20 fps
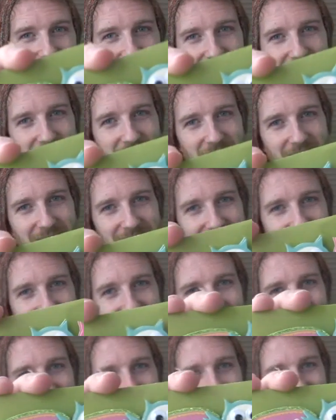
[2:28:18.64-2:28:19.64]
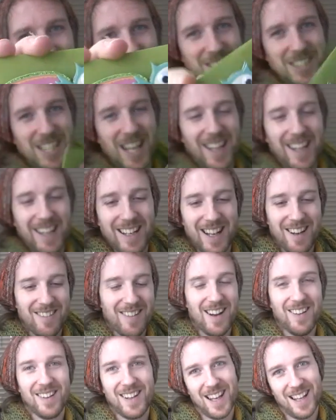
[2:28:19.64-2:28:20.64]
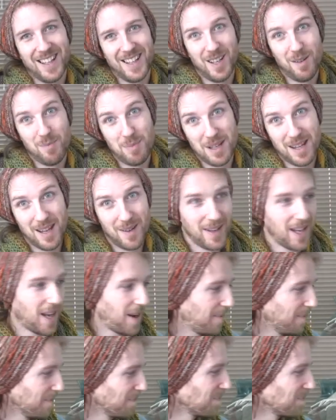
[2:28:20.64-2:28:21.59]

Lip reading: You can't really tell if I'm shaking it around, can you? But there we go.